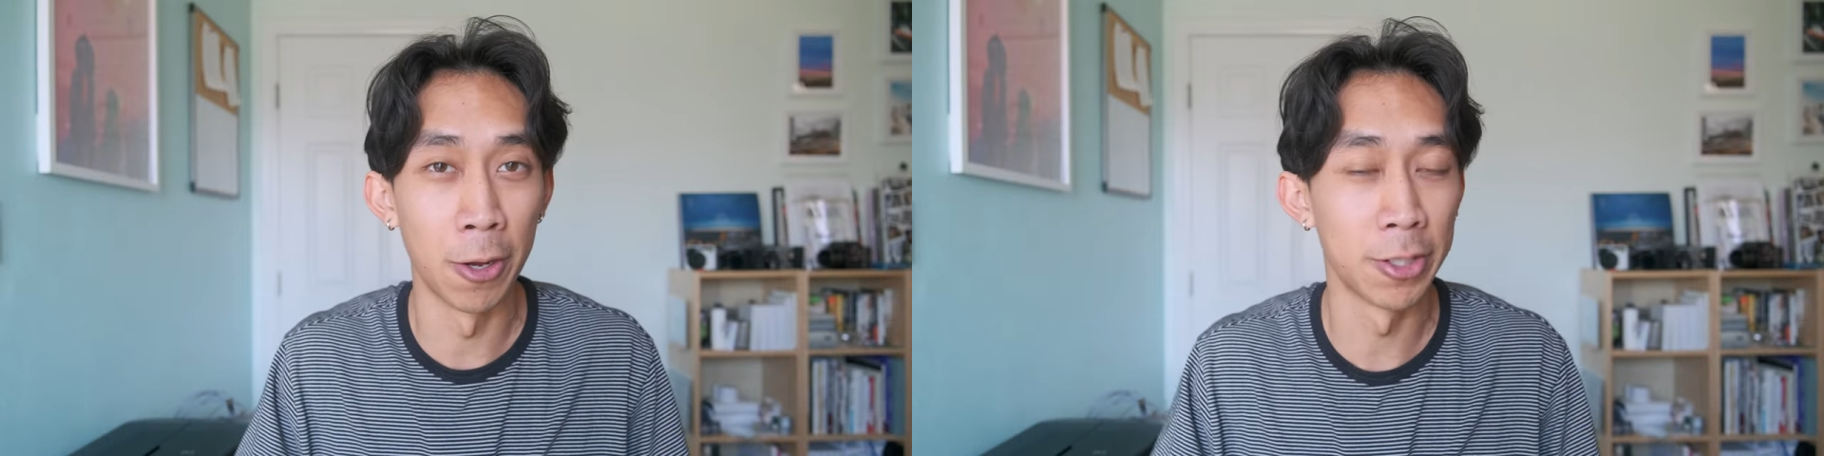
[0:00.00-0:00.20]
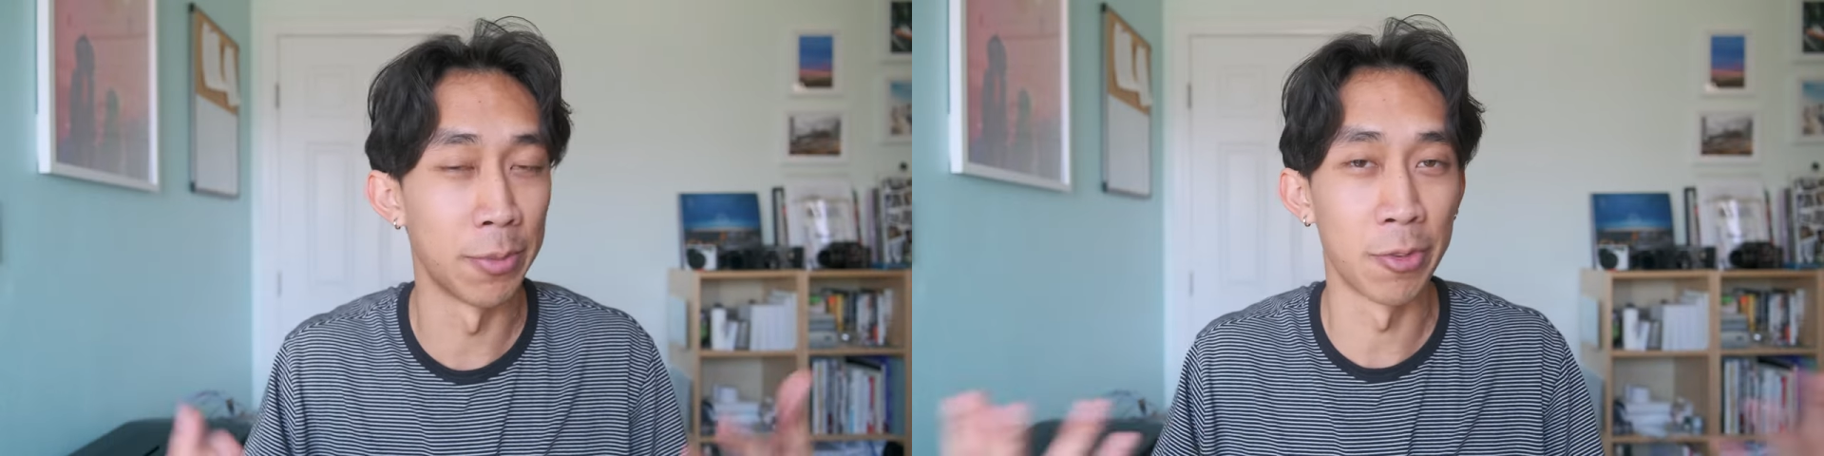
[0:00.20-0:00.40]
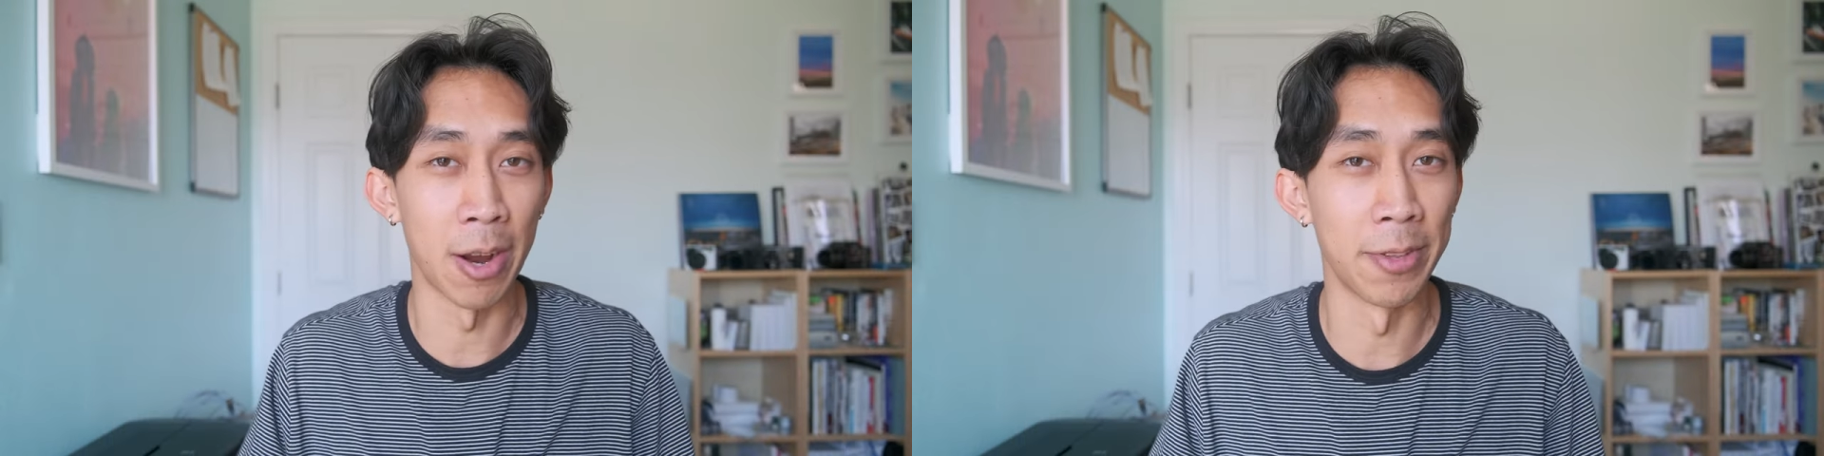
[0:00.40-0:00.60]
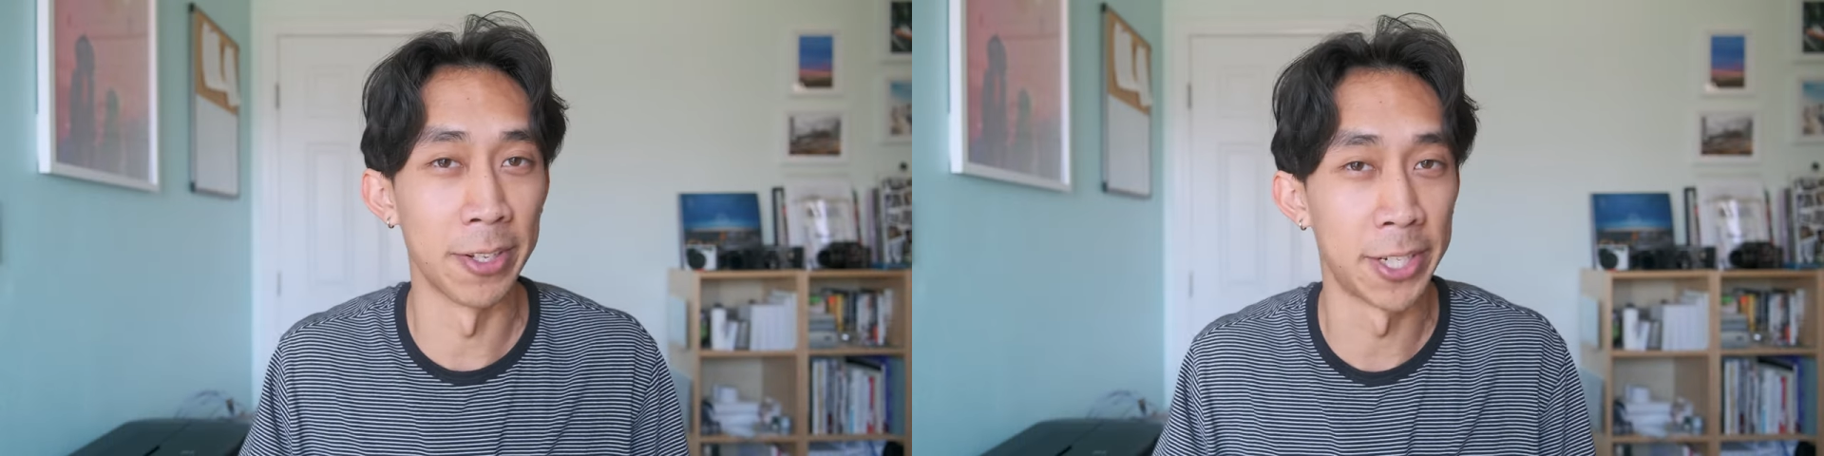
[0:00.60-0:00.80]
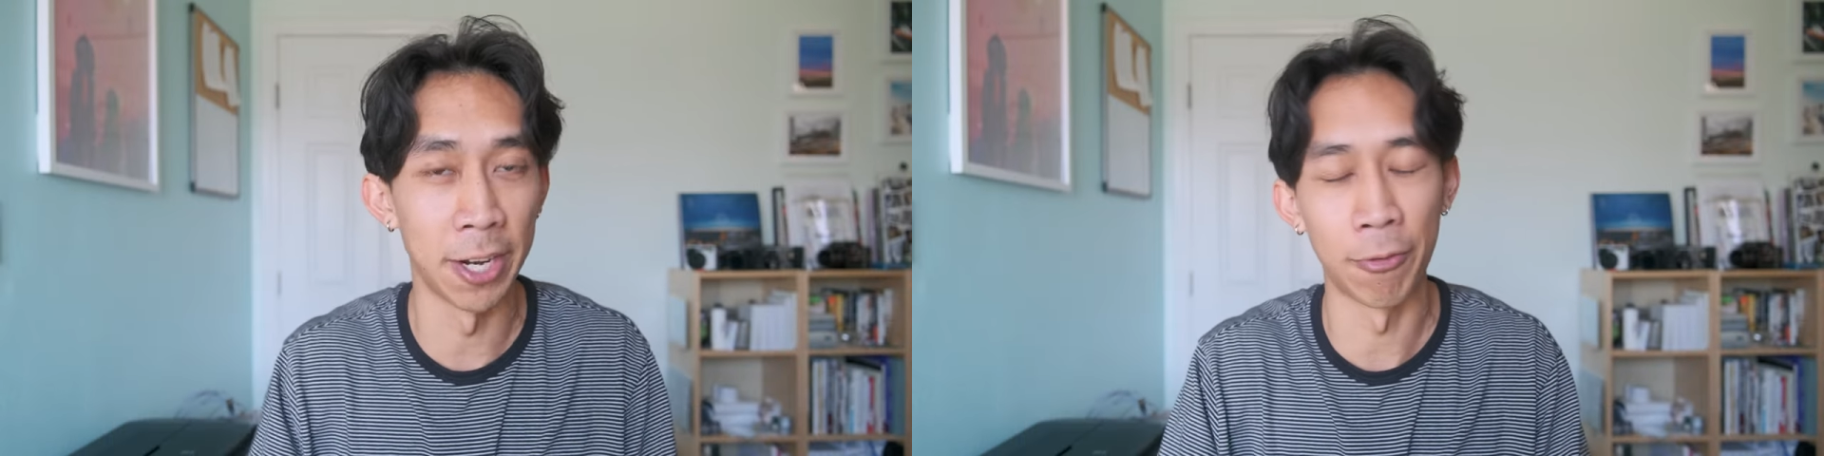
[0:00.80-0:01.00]
subscribe to
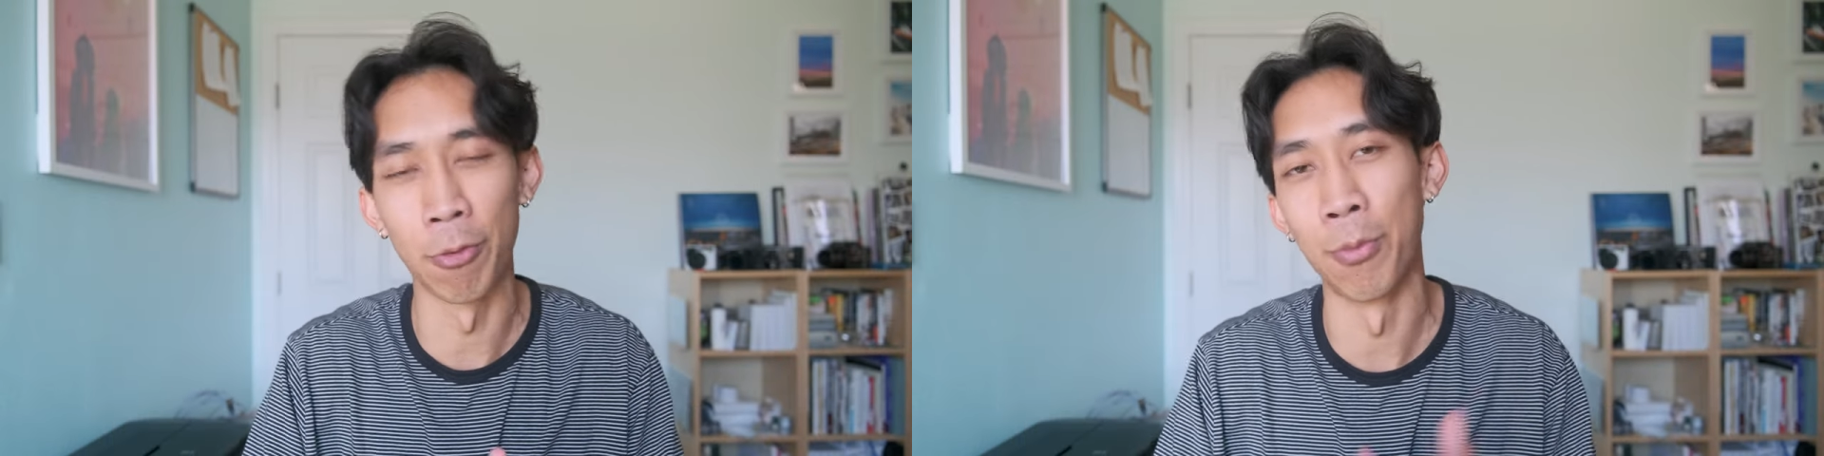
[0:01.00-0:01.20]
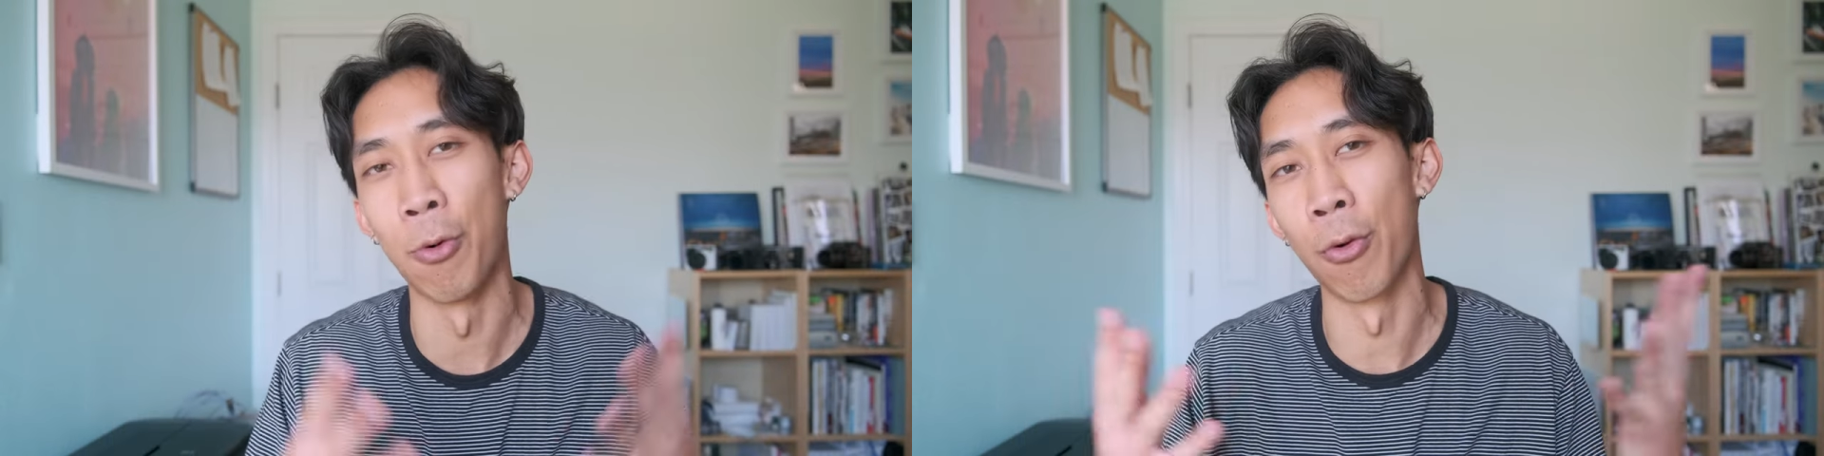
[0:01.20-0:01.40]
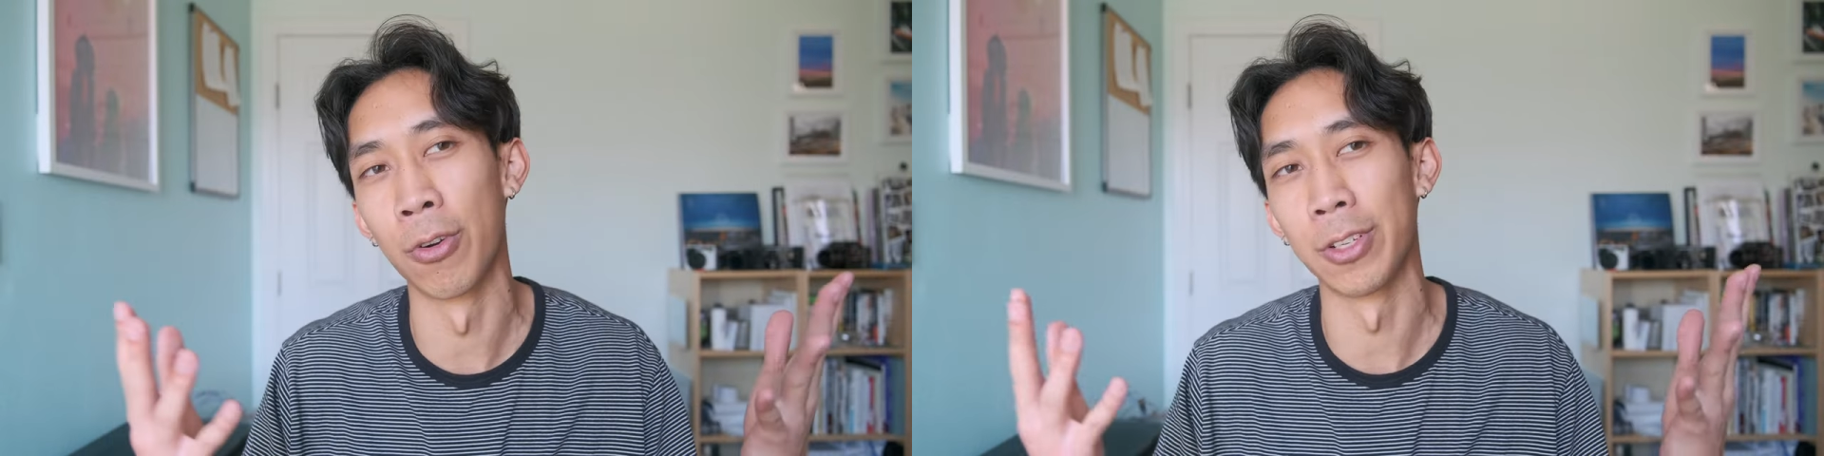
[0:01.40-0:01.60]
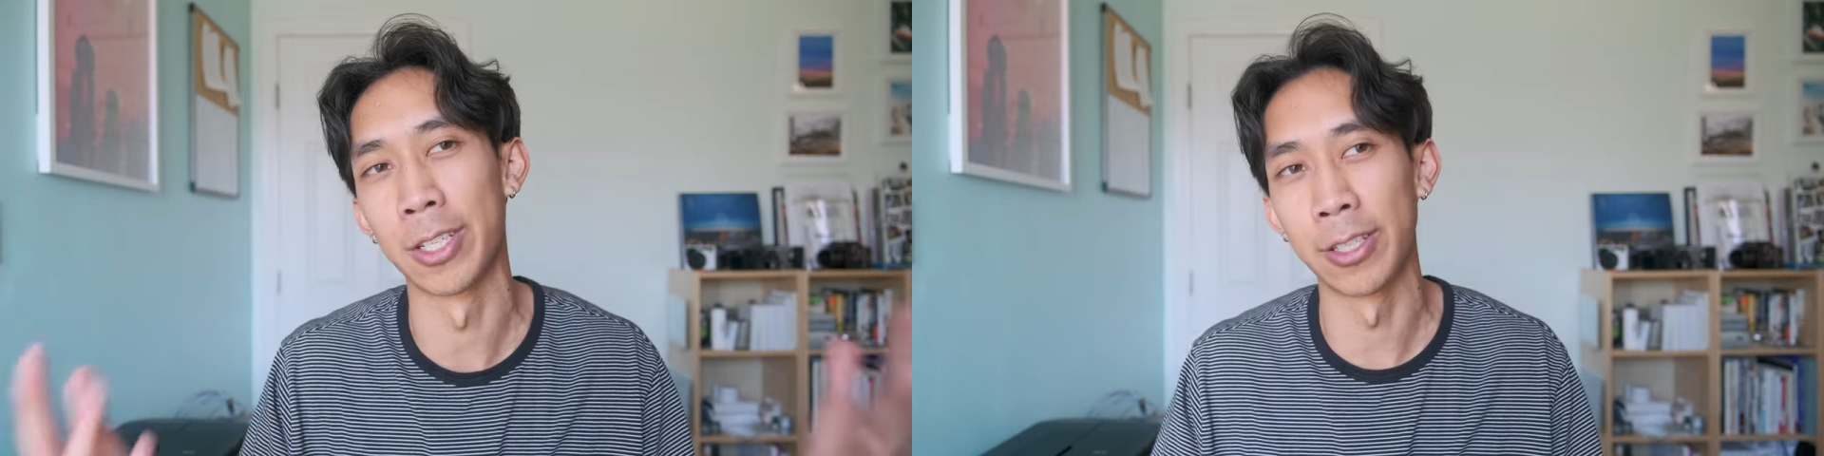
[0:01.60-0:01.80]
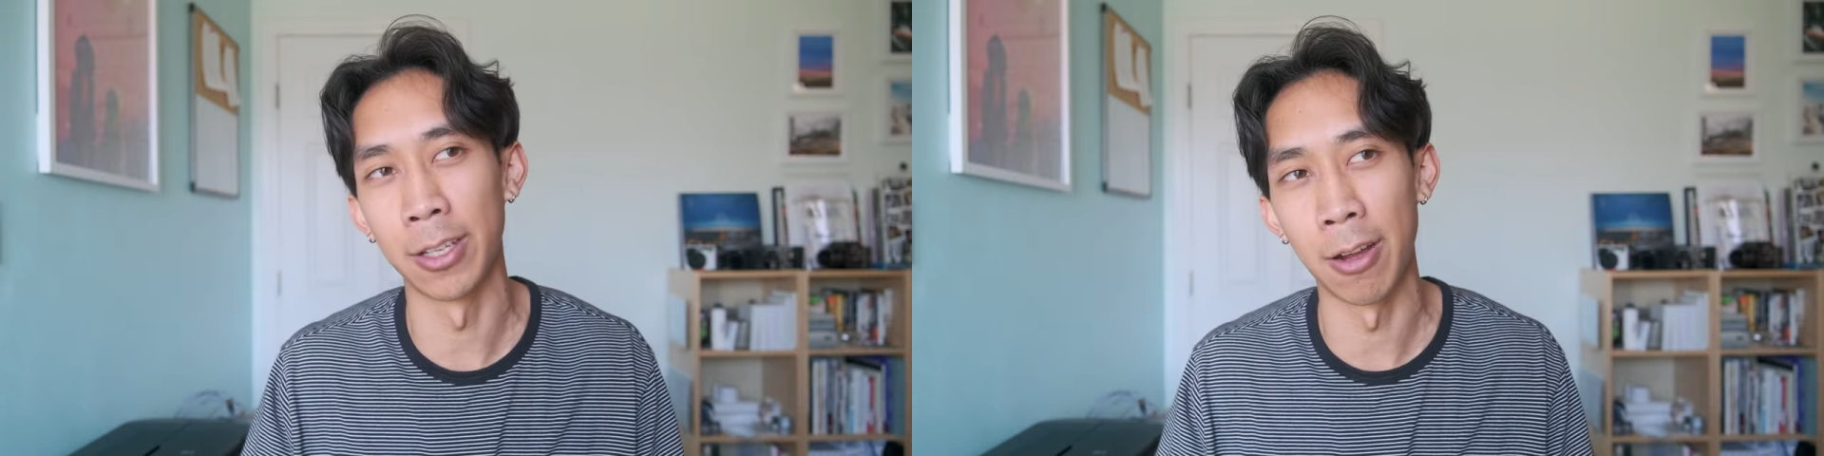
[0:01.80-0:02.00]
this channel for more
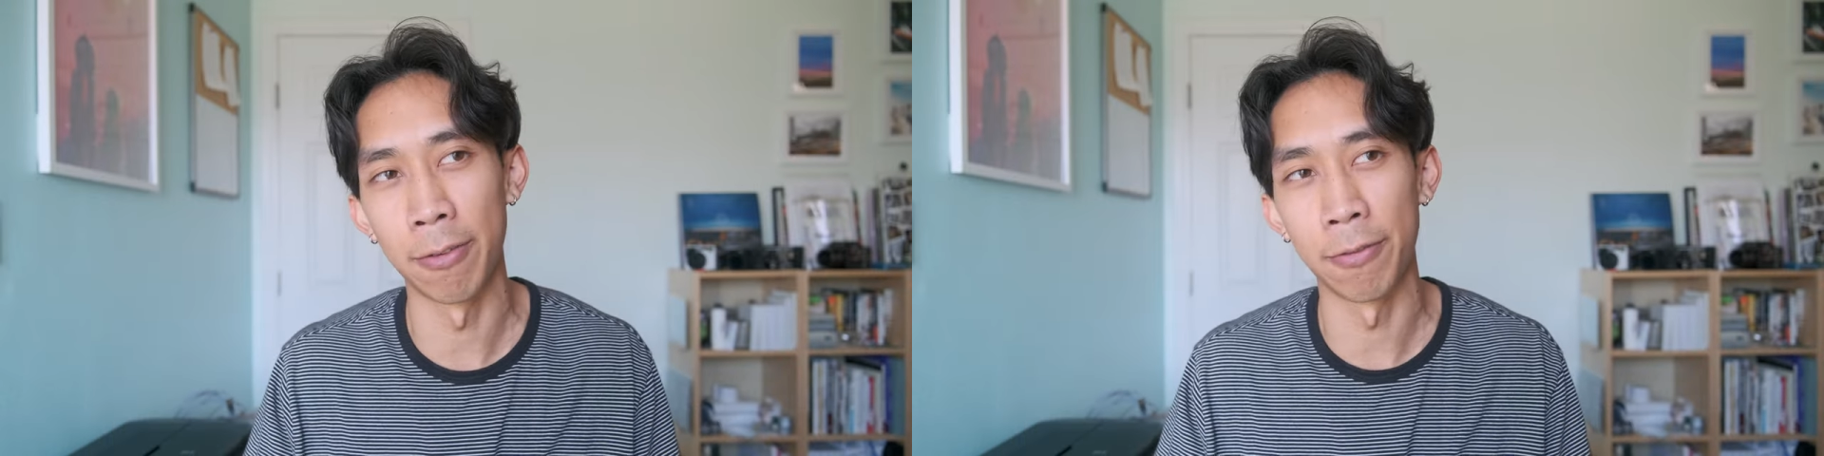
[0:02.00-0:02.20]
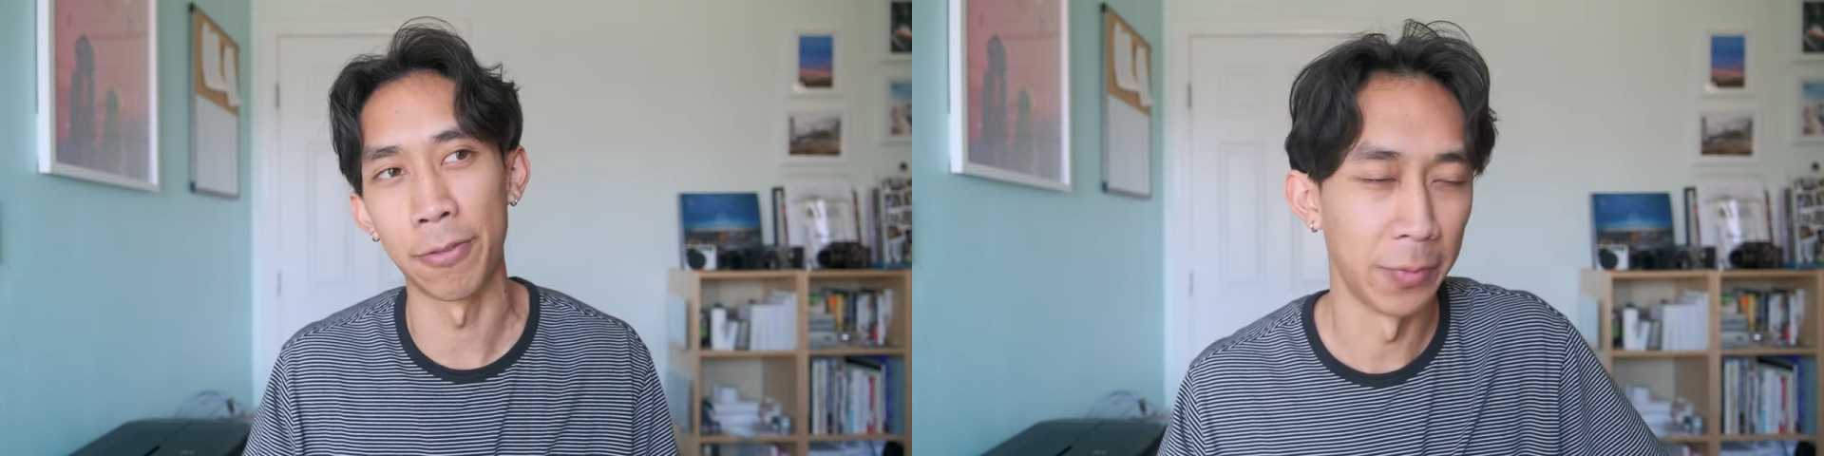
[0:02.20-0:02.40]
stuff.